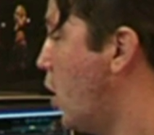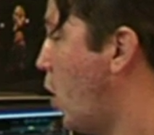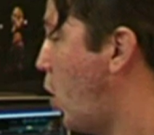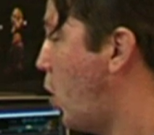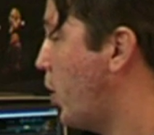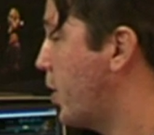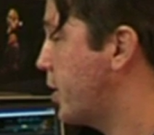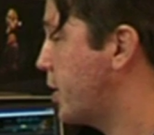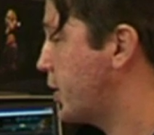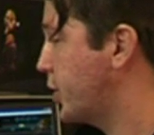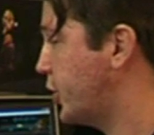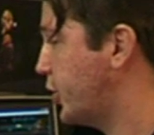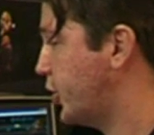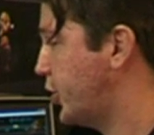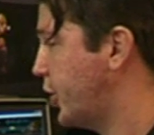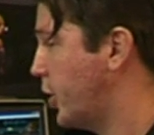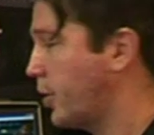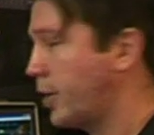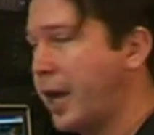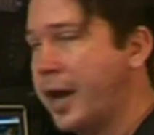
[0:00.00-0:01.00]
Or you can just
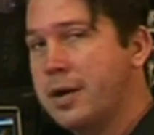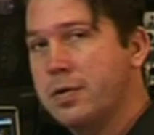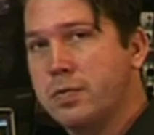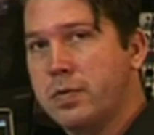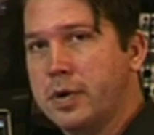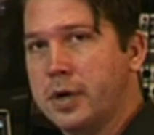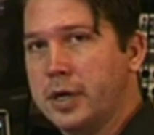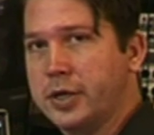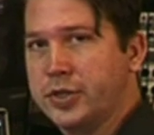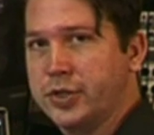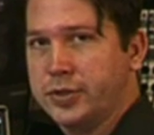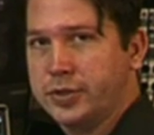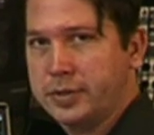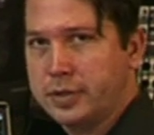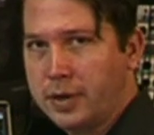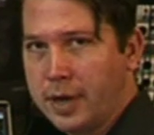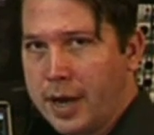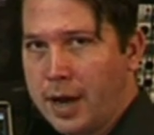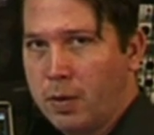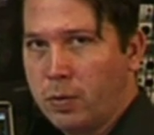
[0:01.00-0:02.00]
show gain reduction.
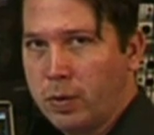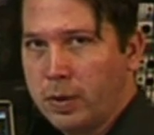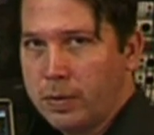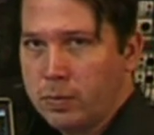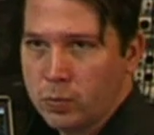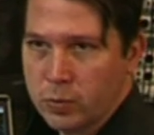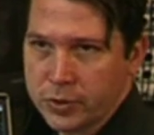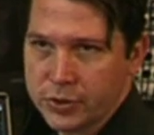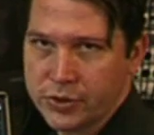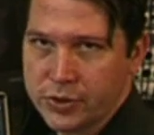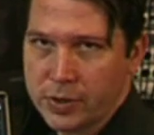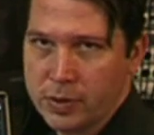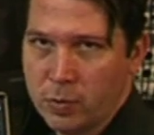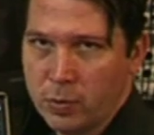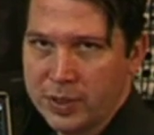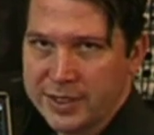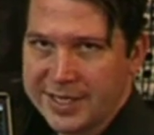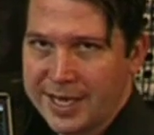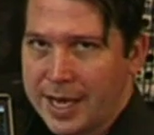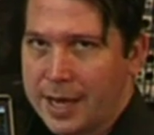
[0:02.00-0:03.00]
So now we're showing
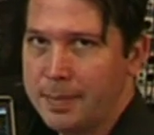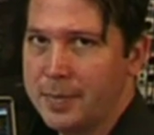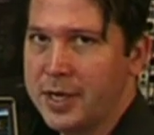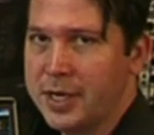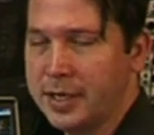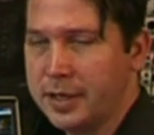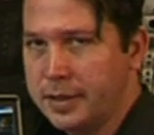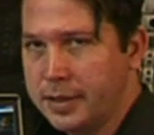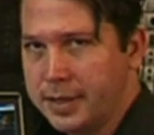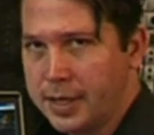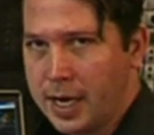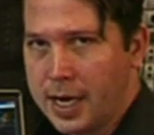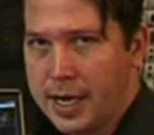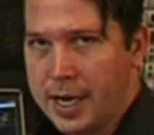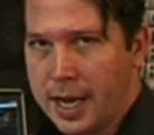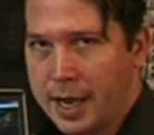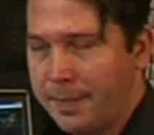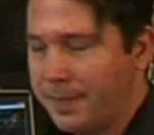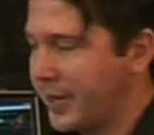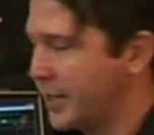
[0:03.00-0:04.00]
what's happening in the
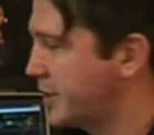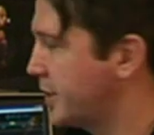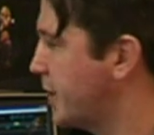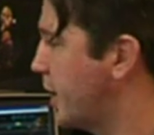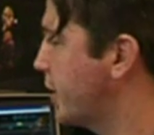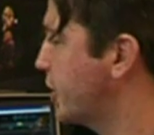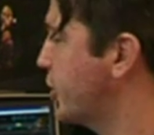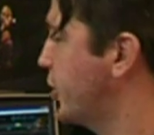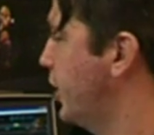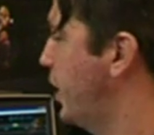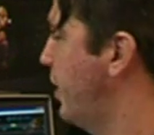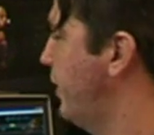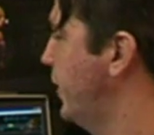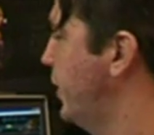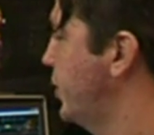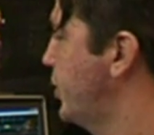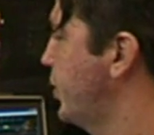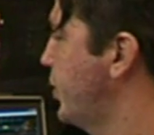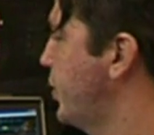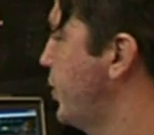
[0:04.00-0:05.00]
dynamic section of
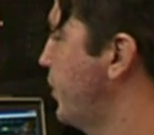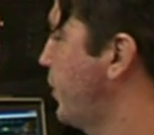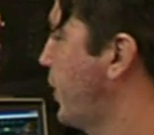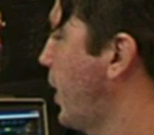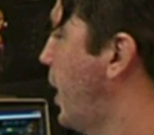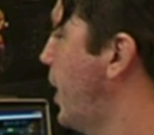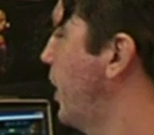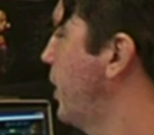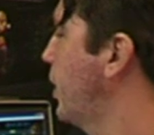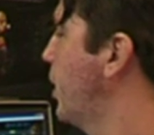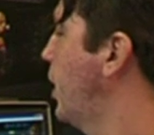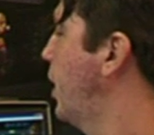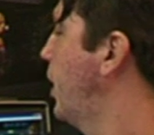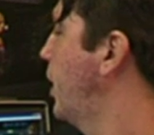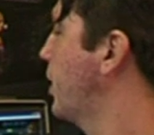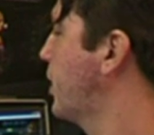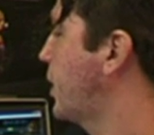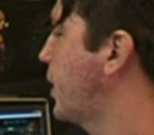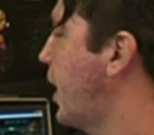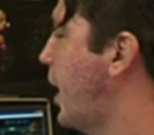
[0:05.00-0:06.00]
it. So you've got
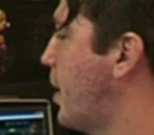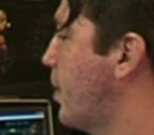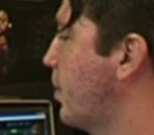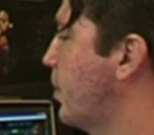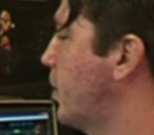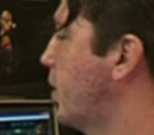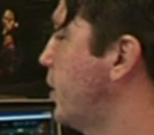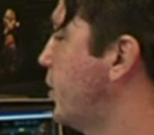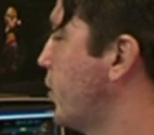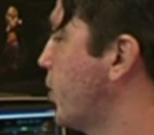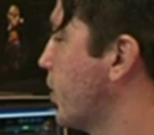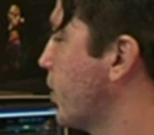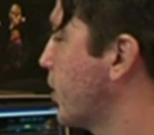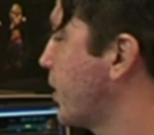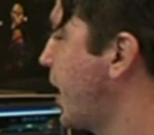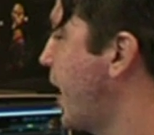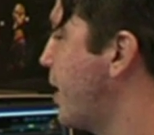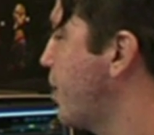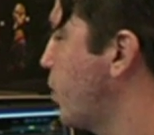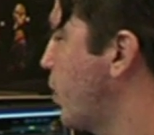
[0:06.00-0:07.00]
your
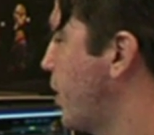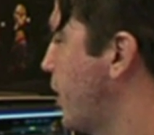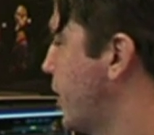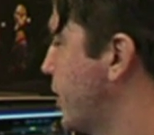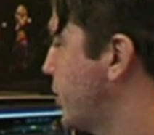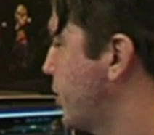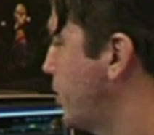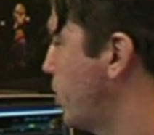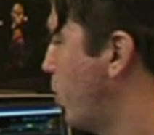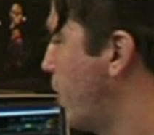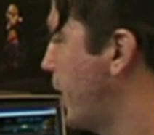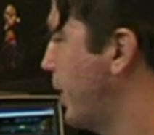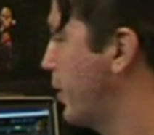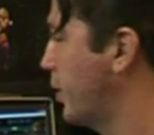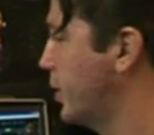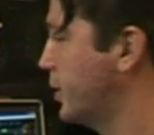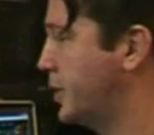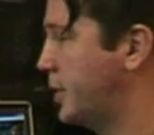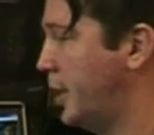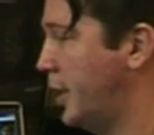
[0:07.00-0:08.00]
gain reduction,
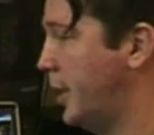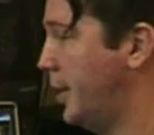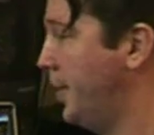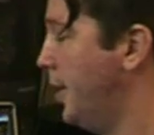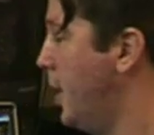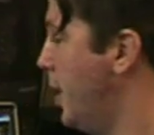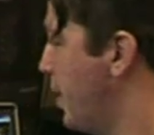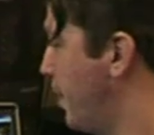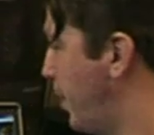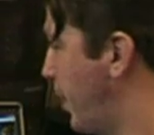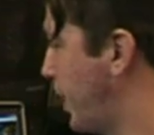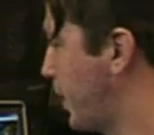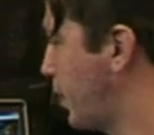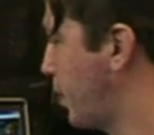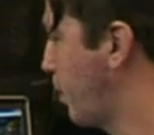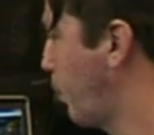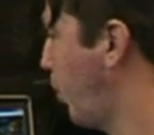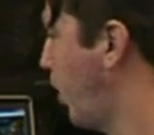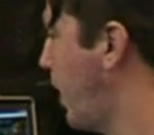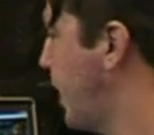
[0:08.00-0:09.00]
whether it's being
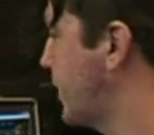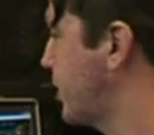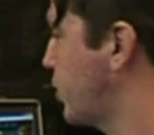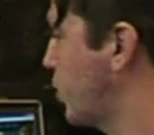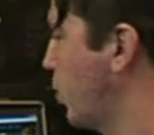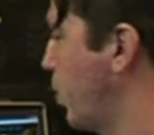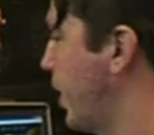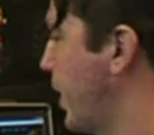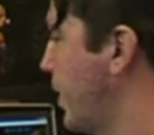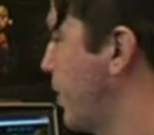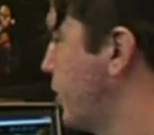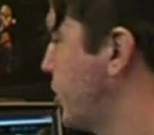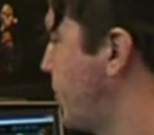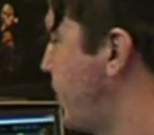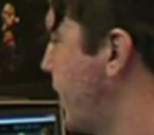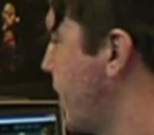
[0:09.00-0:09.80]
compressed or whether it's